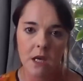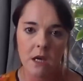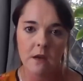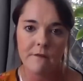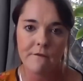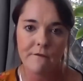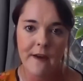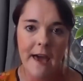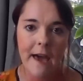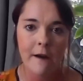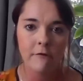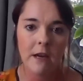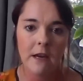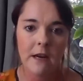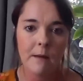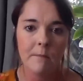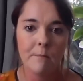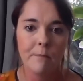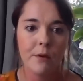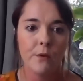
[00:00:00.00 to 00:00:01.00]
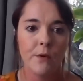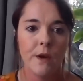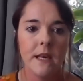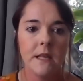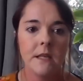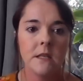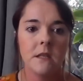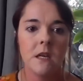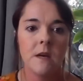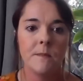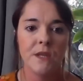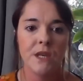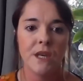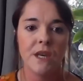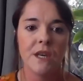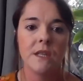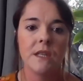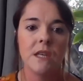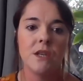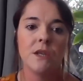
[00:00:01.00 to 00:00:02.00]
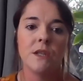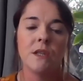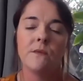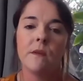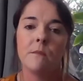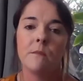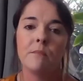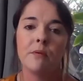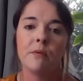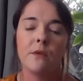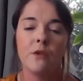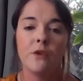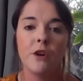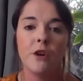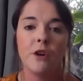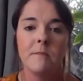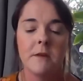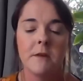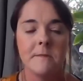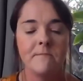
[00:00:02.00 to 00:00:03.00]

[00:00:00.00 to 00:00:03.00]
can vary an employee's terms and conditions of employment.